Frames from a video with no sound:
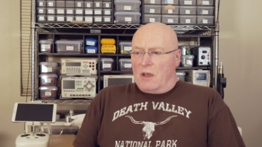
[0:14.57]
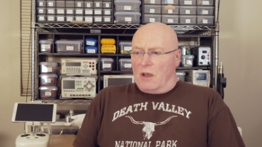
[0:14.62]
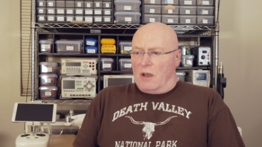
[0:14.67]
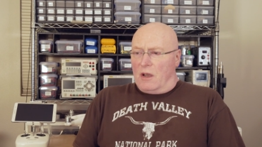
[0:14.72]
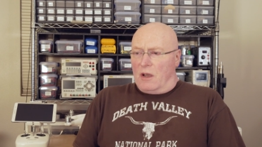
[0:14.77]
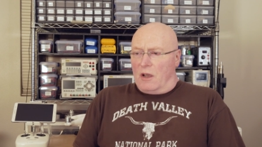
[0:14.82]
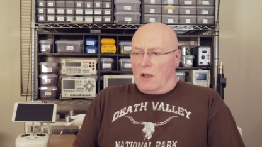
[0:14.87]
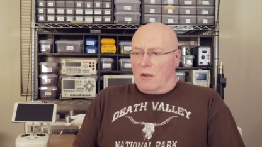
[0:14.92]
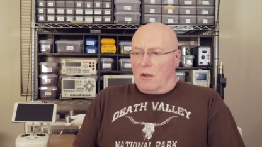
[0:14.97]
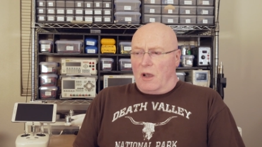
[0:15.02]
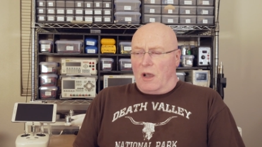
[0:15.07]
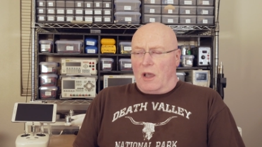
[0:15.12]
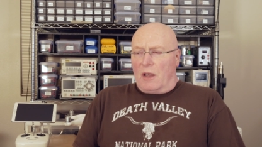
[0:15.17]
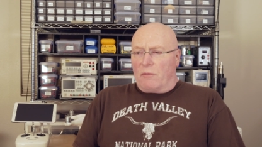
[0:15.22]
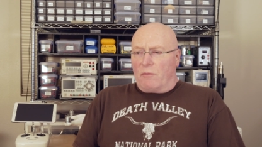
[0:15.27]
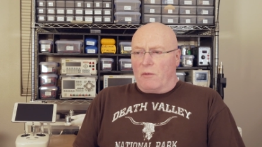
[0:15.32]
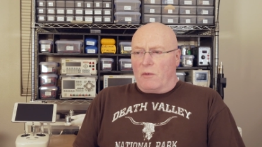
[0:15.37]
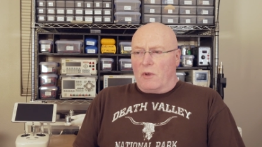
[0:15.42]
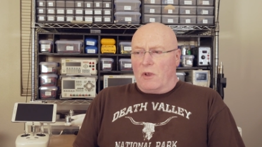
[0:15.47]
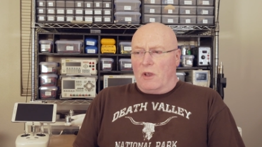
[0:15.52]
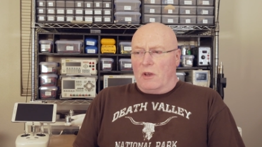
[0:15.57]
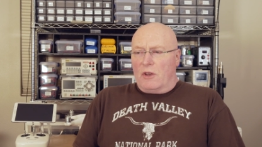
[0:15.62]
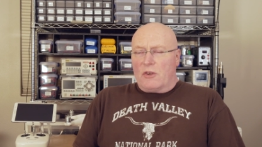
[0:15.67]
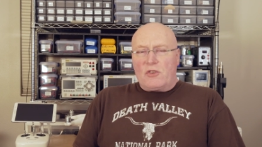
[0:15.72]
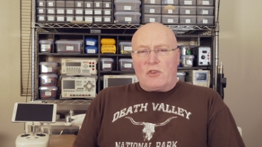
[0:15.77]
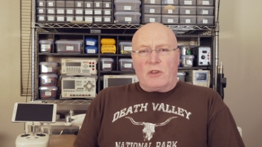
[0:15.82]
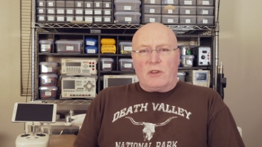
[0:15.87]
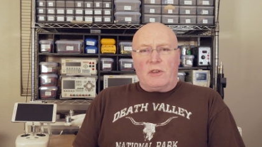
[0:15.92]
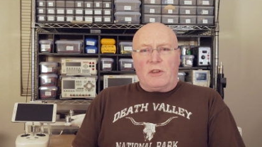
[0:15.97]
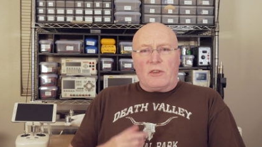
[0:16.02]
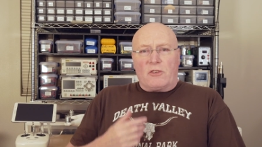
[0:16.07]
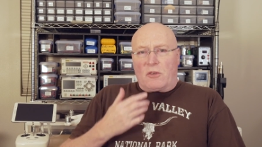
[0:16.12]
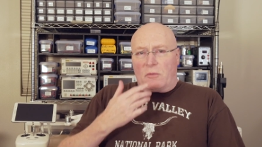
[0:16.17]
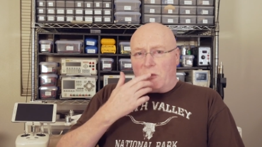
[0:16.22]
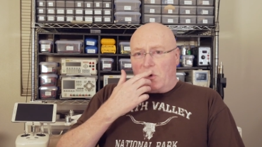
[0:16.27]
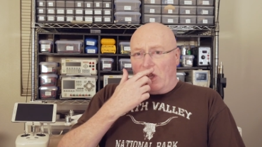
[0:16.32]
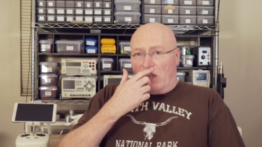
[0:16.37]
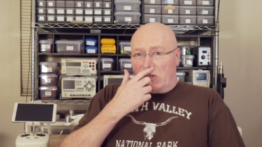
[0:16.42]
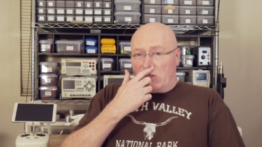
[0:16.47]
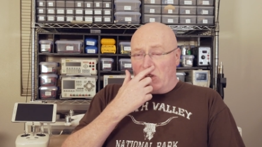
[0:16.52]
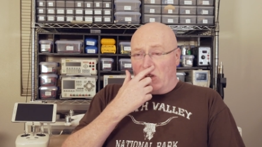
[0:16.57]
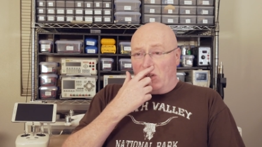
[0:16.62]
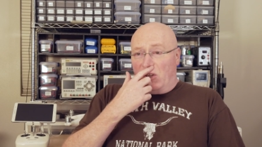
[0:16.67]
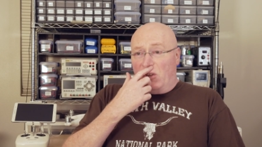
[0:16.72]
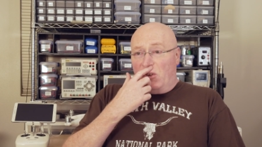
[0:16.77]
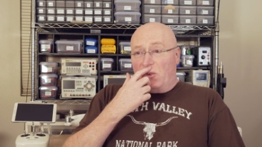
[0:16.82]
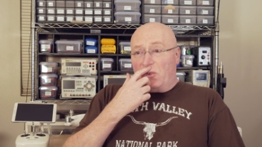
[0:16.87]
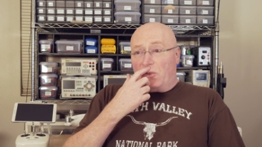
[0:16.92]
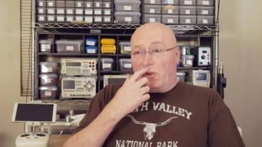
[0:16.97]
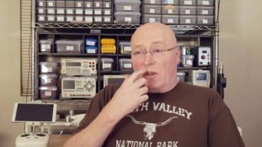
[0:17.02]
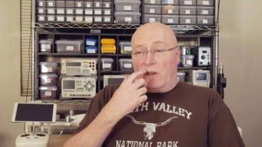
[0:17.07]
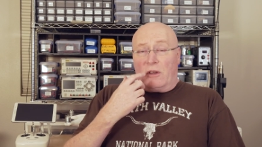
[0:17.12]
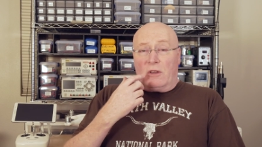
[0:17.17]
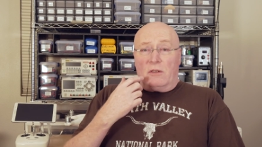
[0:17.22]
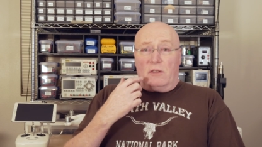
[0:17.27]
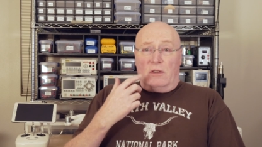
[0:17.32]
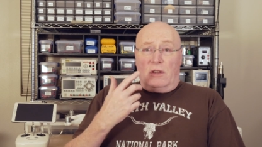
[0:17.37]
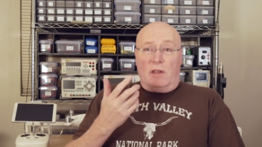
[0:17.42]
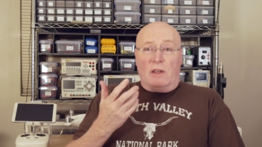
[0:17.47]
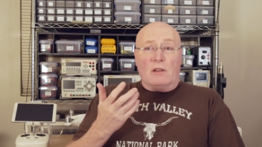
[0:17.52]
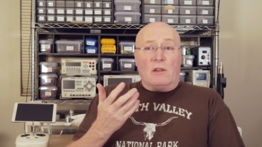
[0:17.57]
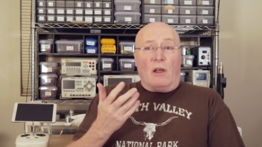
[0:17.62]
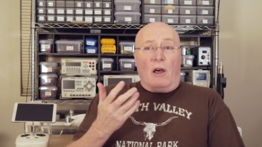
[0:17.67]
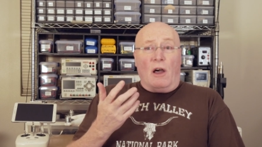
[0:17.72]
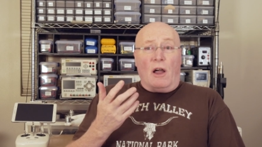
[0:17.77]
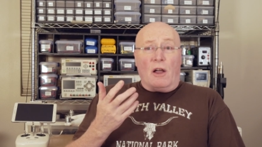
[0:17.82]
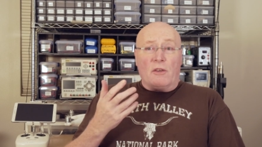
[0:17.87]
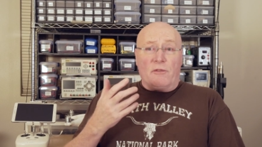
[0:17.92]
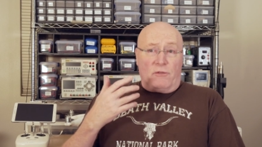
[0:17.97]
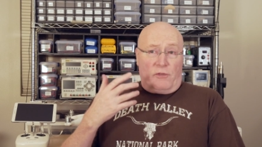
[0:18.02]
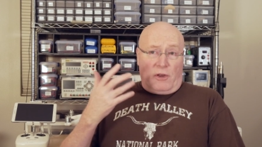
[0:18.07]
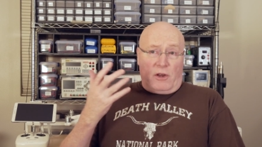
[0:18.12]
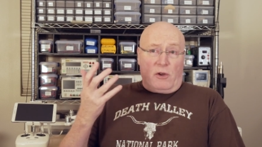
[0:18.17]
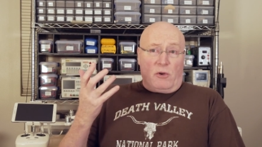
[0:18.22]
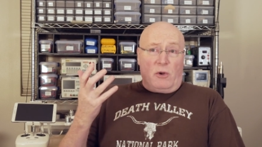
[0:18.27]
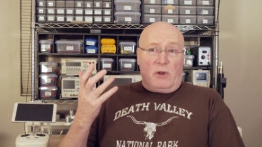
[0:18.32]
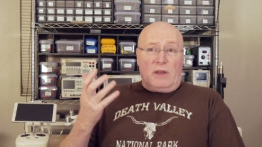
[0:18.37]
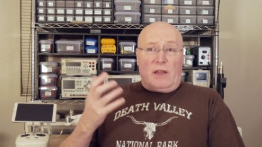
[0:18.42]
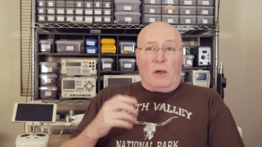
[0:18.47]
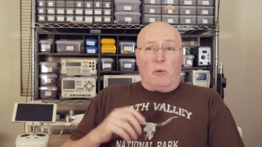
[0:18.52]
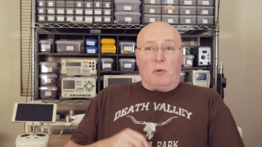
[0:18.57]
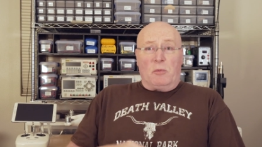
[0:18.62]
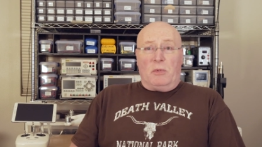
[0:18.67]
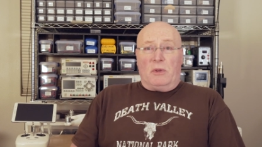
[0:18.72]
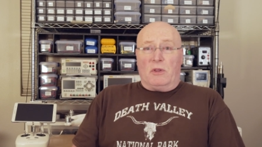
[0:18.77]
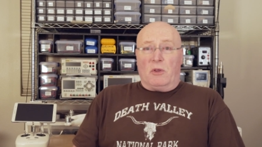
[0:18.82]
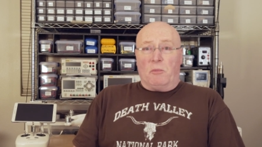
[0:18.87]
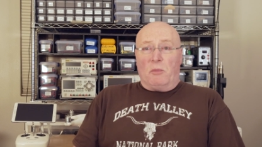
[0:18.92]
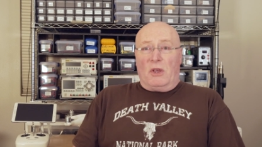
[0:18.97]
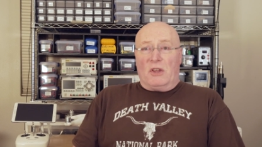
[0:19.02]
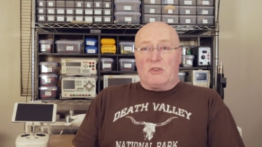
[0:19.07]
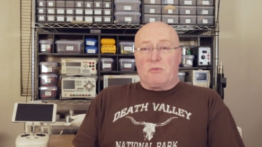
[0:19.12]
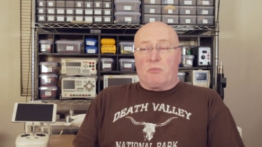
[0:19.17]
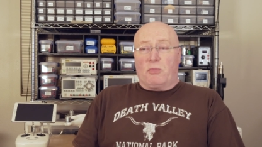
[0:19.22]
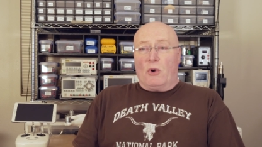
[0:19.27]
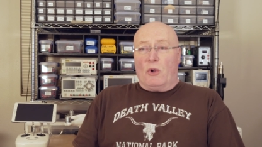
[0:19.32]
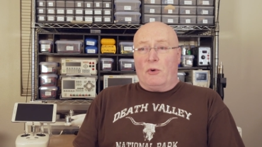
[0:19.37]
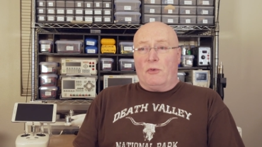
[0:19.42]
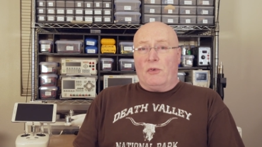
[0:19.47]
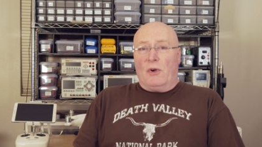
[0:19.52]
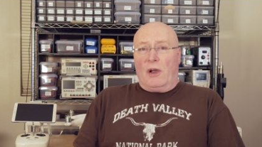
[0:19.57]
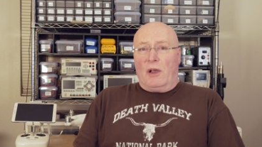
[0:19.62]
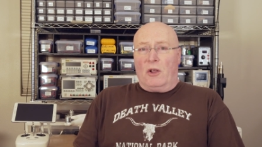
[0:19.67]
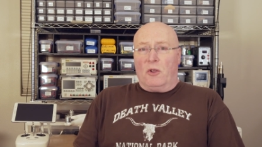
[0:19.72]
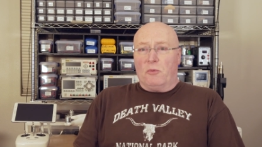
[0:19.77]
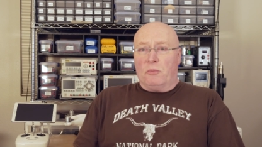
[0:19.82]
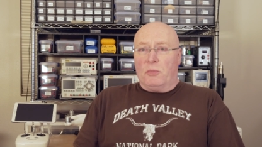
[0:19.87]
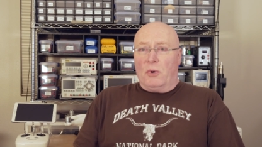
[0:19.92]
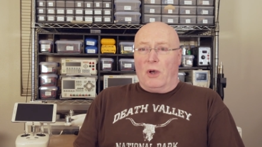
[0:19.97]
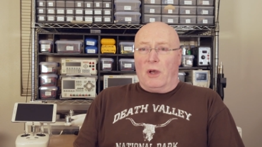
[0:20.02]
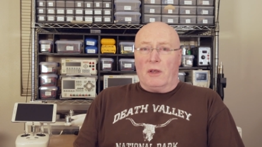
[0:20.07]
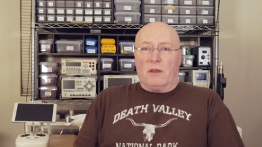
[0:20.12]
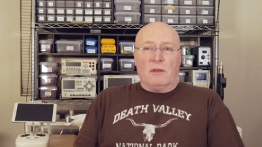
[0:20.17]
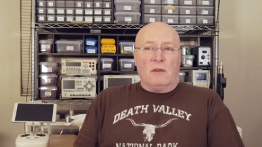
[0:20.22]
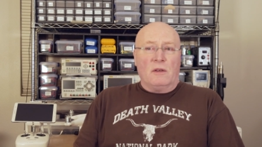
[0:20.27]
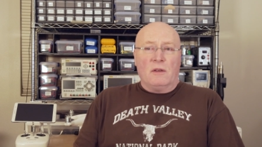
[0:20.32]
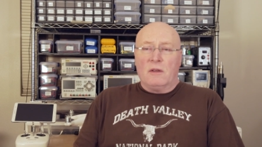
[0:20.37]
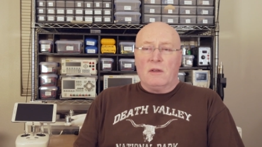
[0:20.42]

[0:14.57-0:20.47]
I initially did some testing using D-Log, figuring that would be the best profile, but